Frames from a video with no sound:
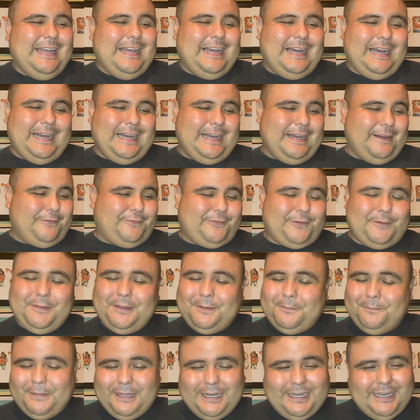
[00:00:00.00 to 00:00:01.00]
from the
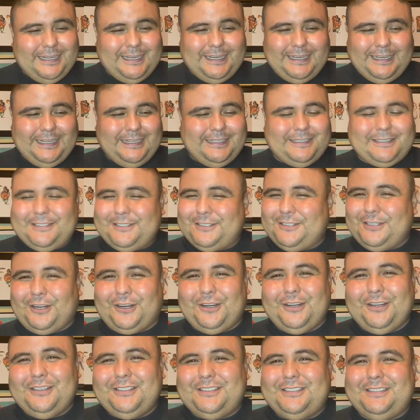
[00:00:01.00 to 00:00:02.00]
minute it
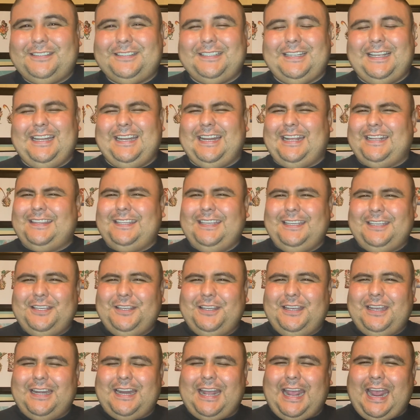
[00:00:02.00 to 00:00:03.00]
starts, and I think you
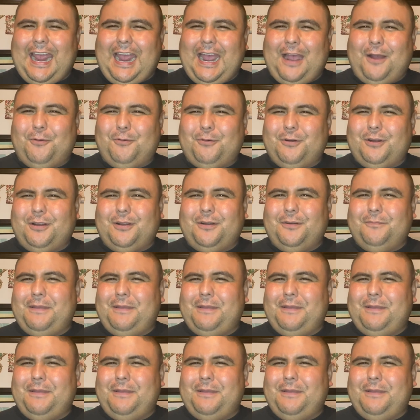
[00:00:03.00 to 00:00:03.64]
get an hour,